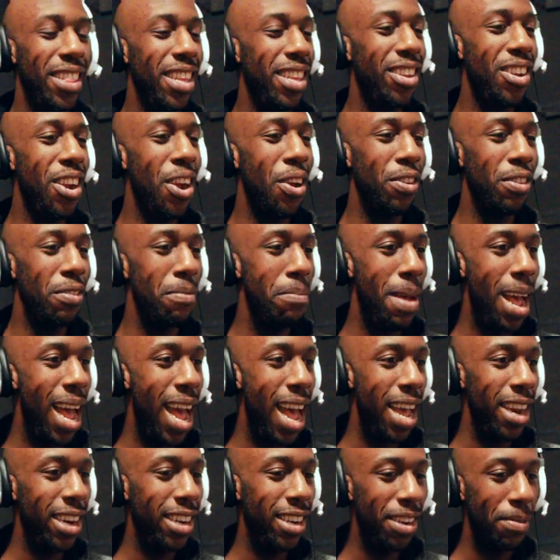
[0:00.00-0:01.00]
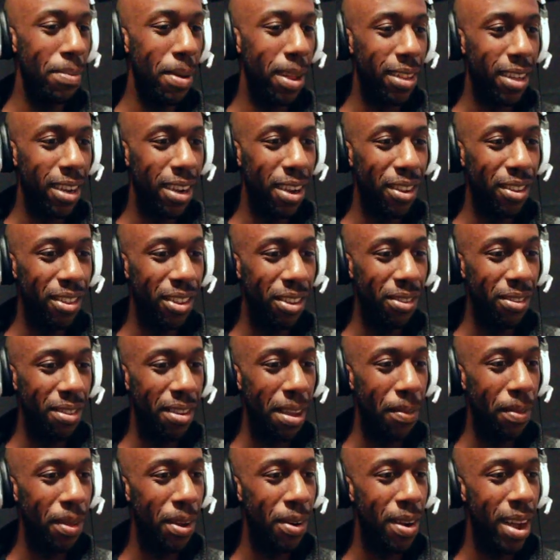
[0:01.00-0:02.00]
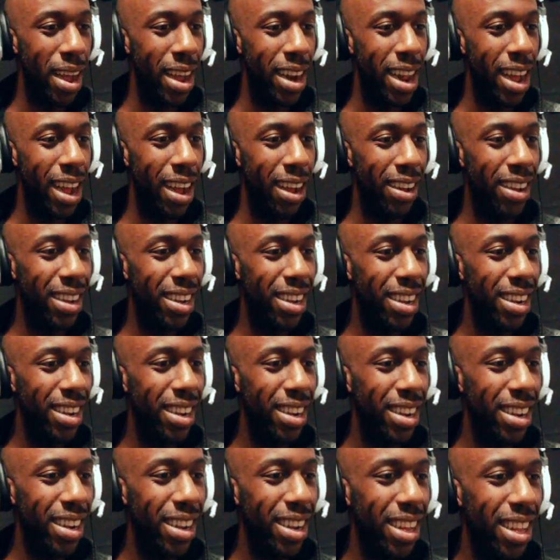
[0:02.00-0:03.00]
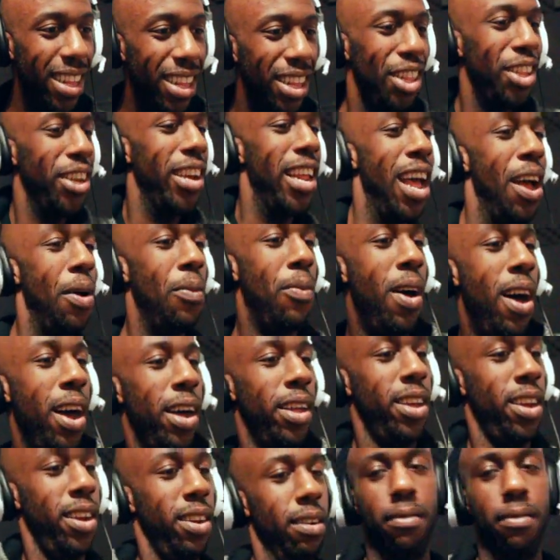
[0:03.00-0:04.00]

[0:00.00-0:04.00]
this girl's mad. She's about to go do something right now. Look at that Walker.